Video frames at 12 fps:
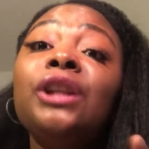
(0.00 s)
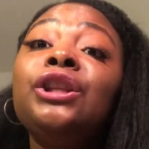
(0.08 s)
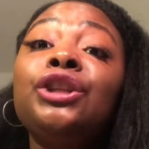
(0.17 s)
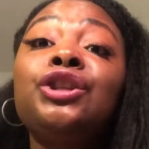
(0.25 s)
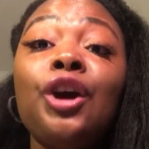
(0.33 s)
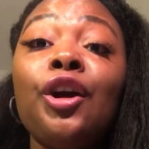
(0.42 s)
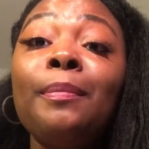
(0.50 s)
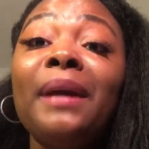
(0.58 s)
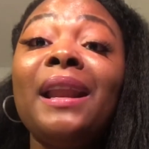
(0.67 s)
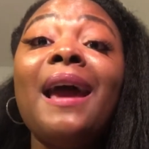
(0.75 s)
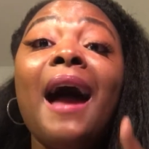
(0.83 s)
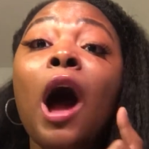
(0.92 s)

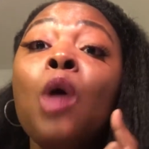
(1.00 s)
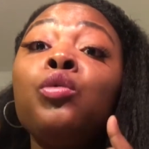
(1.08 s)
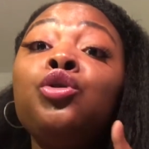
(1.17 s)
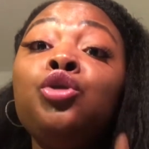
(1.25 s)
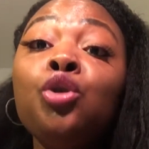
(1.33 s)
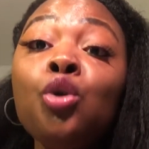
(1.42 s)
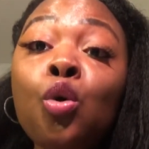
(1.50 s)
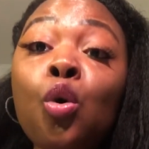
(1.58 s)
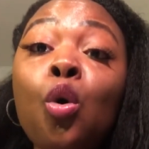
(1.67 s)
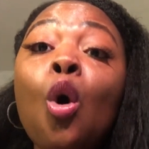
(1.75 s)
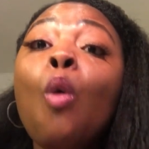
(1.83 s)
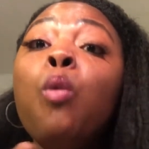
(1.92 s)
determine how
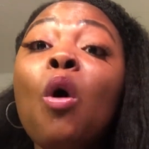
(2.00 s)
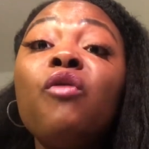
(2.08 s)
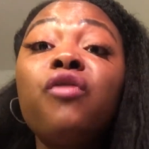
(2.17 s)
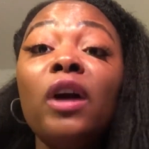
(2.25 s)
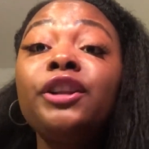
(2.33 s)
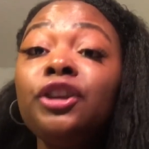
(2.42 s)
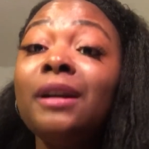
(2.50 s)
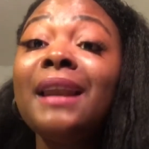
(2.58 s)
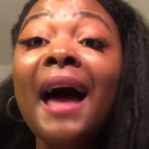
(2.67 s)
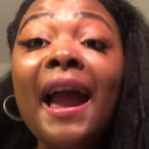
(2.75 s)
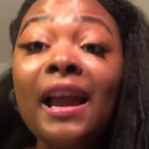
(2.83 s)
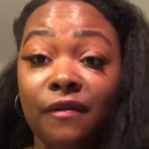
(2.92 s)
you will run your
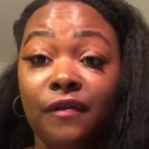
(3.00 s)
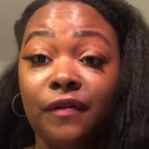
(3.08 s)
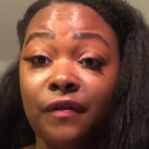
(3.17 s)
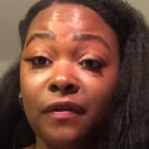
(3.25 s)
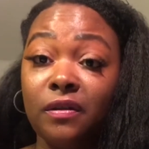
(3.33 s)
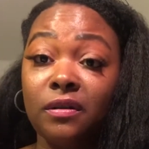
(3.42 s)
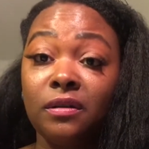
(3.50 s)
life.